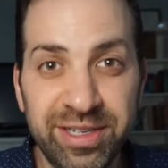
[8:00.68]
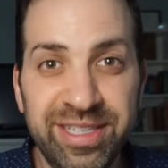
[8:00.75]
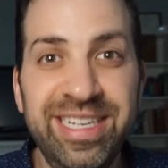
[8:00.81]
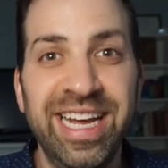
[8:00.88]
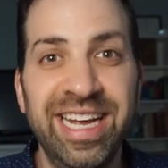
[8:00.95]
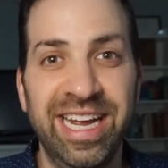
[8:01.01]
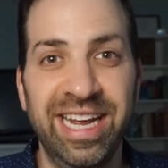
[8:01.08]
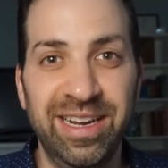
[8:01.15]

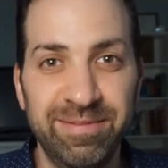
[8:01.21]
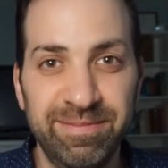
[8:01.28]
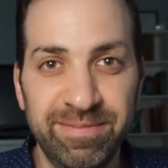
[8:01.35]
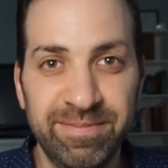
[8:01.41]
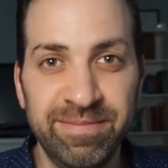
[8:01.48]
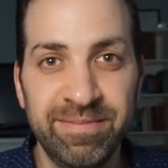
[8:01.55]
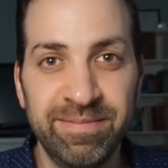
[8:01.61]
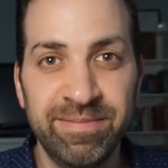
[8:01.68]
digging.
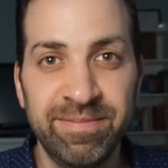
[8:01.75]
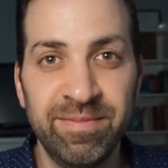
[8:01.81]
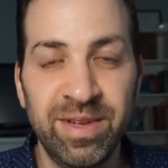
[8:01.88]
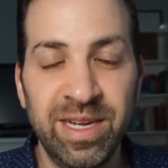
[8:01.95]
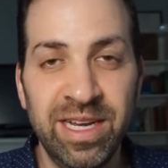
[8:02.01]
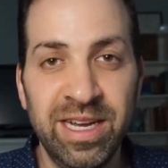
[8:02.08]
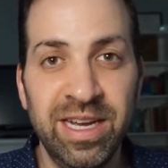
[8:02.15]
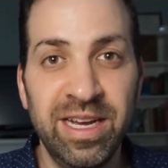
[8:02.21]

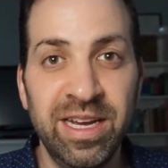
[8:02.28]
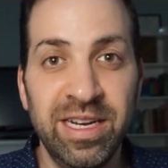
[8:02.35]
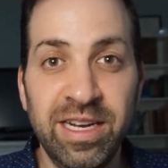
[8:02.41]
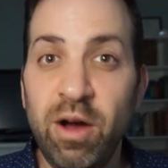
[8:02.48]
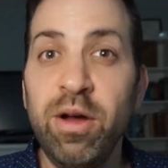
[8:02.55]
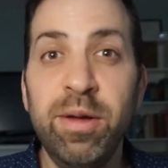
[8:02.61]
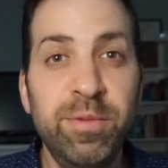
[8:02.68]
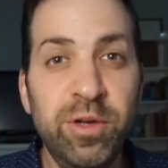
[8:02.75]
Now
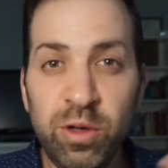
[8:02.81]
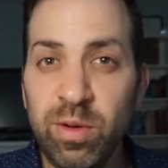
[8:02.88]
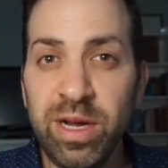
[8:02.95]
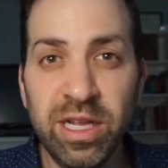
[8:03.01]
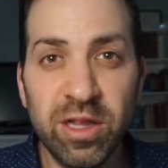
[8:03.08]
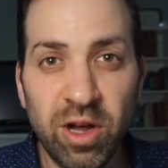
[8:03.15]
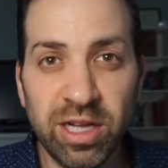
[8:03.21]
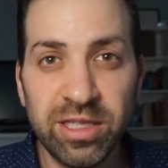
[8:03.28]
I'm doing
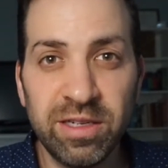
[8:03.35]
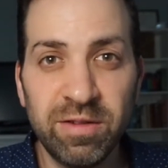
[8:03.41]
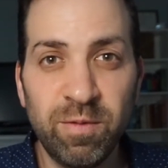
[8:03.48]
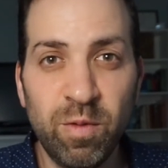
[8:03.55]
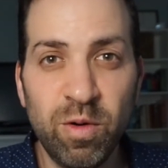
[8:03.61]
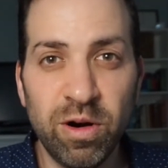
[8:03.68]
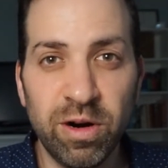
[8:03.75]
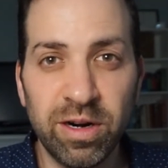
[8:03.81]
lots of
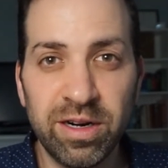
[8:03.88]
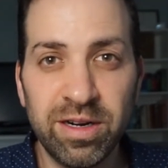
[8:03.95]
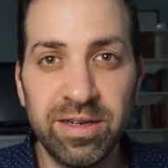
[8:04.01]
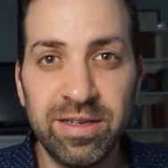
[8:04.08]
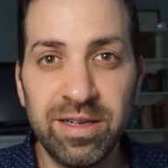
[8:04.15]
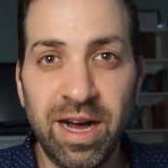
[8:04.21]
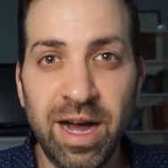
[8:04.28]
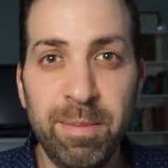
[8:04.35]
work.
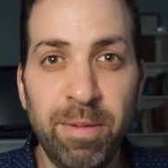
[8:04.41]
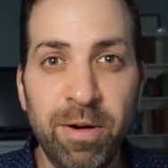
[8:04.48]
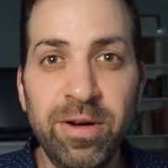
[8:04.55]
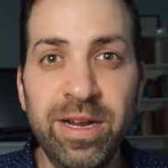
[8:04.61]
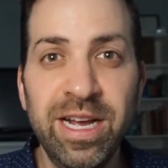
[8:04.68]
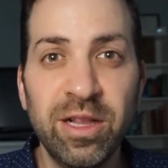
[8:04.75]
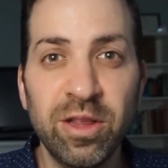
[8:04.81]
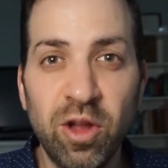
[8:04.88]
I'm
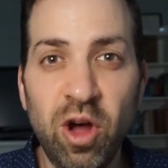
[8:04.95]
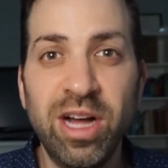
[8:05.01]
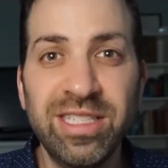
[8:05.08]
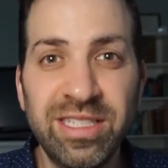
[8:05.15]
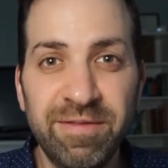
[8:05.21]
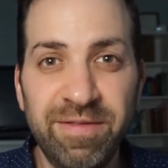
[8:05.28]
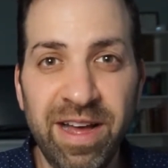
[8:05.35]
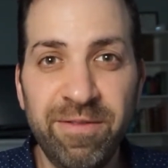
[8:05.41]
putting lots
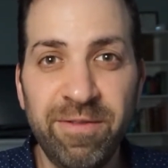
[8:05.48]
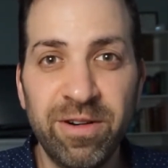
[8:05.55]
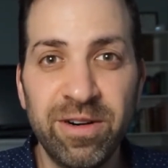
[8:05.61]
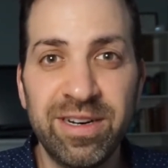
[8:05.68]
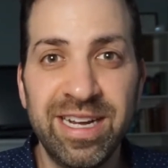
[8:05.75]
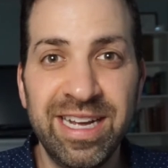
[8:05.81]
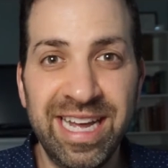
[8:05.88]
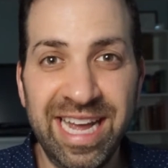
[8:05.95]
of effort
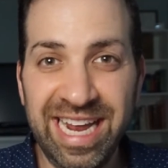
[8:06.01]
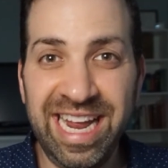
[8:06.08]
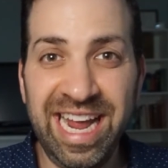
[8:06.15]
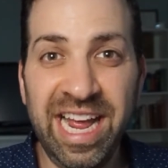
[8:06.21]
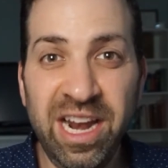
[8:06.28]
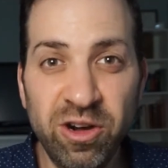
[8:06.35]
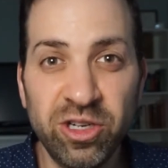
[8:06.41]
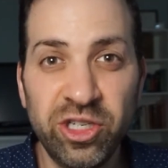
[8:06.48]
and
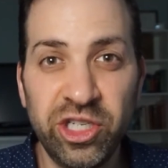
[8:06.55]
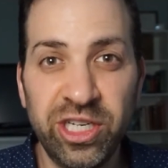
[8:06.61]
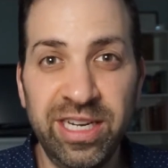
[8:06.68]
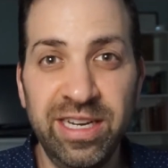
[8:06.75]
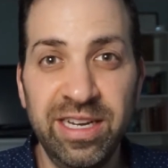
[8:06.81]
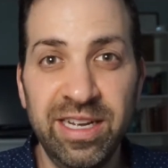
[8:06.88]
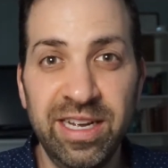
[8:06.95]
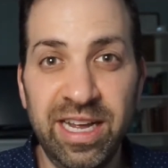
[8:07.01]

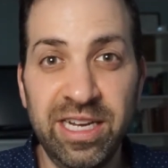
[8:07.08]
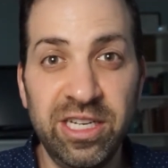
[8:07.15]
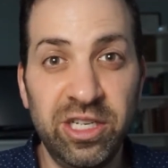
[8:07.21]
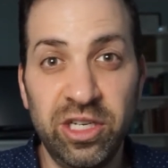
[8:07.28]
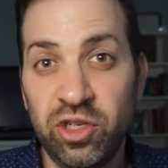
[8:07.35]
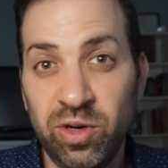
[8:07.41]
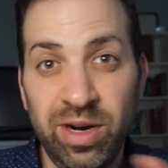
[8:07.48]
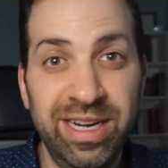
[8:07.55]
energy into
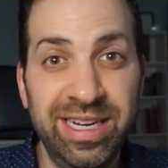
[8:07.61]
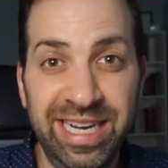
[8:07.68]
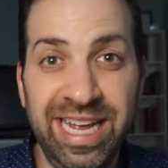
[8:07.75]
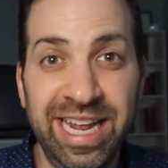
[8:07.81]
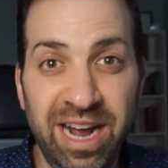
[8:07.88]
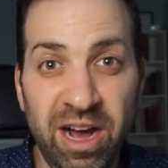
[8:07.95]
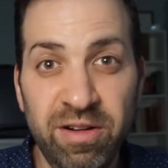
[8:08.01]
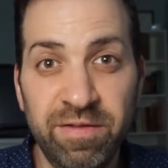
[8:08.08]
trying to get
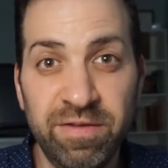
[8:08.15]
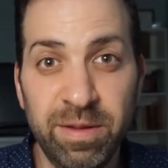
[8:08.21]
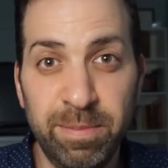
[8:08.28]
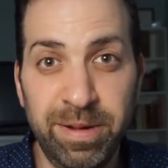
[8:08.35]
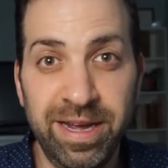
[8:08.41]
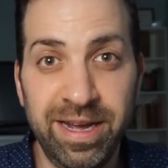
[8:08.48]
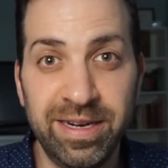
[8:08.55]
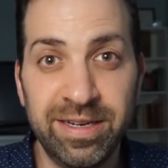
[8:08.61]
out of the
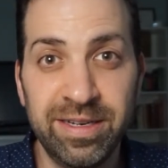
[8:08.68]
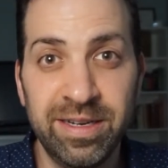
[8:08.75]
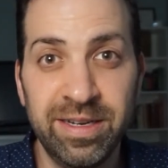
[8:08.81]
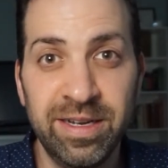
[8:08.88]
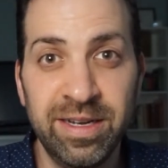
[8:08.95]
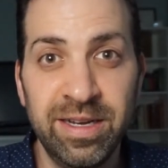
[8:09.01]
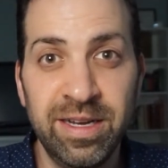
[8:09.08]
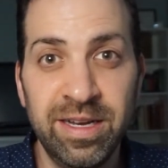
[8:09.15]
pit.
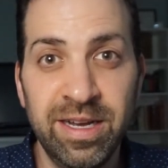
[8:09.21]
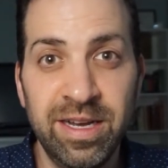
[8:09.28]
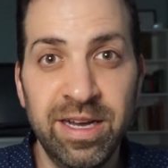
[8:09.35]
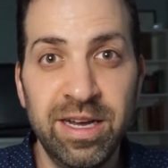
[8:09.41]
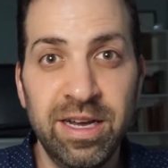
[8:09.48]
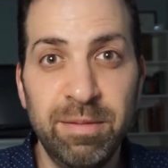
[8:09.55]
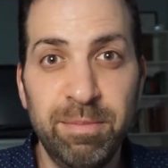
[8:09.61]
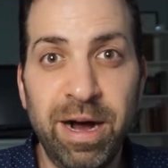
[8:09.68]

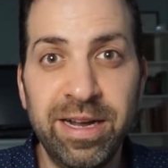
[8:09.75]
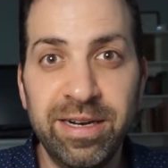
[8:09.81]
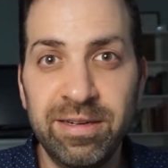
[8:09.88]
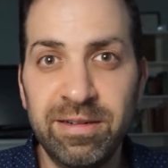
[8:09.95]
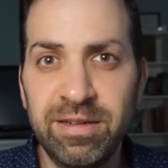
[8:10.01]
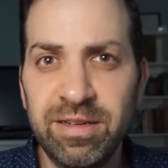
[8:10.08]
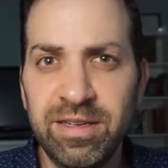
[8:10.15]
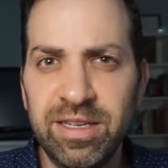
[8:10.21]
But
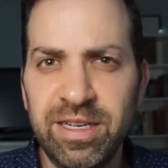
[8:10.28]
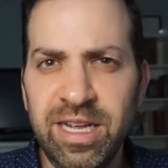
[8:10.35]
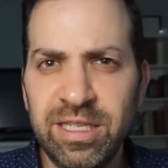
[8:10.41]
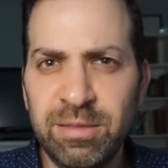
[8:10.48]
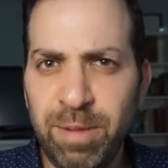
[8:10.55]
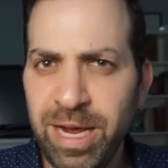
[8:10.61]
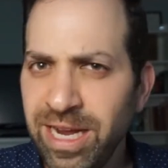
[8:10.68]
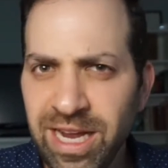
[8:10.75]
is
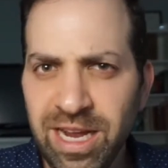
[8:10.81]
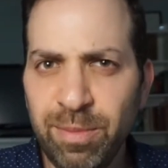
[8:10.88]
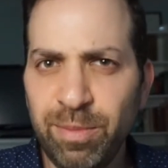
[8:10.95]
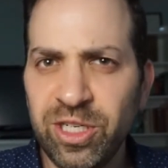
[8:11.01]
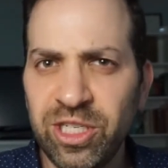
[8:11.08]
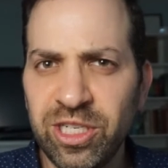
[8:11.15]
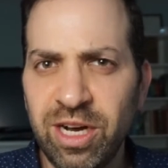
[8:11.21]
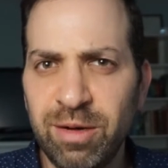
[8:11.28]
picking up a
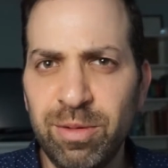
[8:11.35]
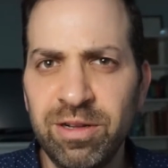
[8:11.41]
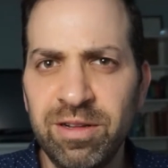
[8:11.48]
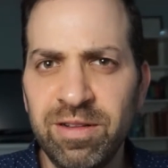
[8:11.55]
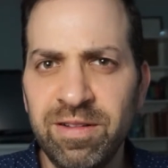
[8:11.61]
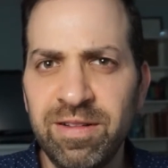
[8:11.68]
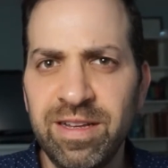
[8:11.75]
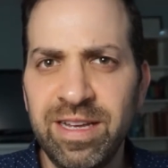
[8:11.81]
shovel
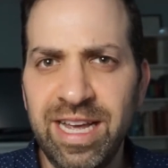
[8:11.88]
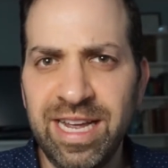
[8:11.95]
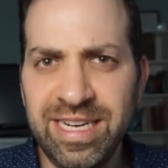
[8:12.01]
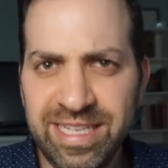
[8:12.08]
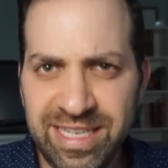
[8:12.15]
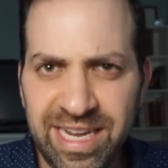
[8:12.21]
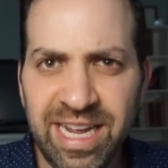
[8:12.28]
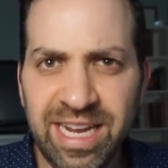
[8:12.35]
and
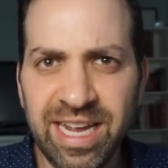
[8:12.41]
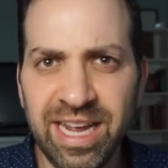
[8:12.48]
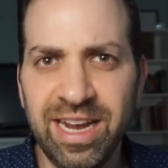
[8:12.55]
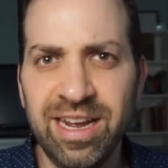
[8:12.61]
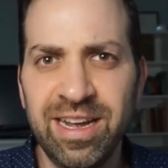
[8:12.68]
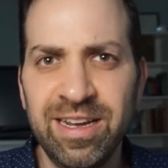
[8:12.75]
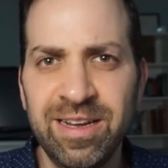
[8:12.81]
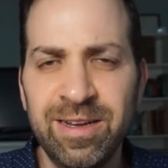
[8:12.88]
digging
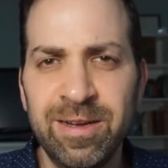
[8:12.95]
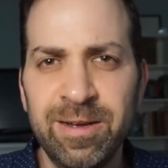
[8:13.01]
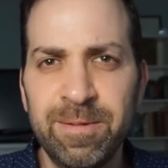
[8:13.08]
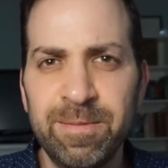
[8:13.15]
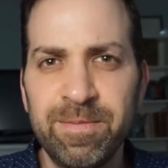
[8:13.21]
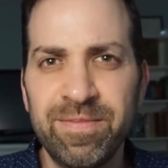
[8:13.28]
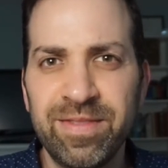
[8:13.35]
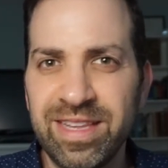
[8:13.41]

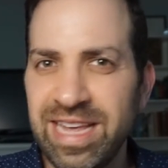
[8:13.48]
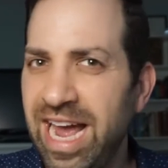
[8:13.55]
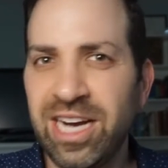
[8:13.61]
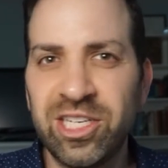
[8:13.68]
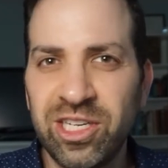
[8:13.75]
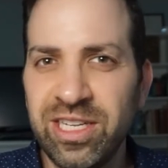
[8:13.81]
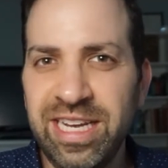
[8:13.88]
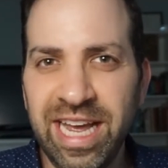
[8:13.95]

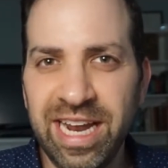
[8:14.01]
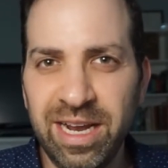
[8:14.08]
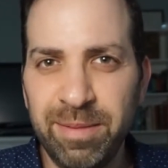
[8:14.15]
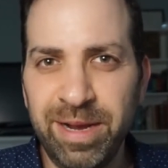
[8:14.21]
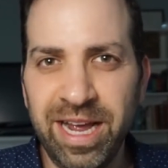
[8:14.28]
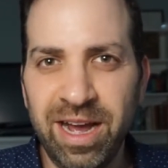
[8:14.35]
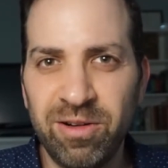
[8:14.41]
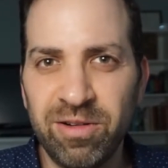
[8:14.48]
actually getting
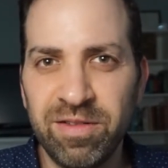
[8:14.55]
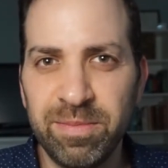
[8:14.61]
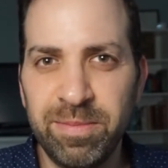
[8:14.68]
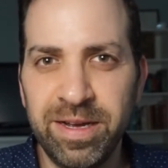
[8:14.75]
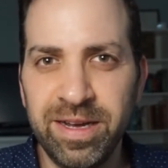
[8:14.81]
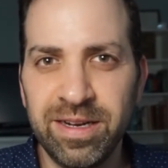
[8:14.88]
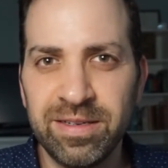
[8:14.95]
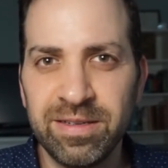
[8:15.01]
me out of the
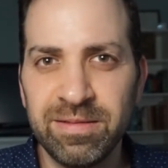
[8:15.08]
pit?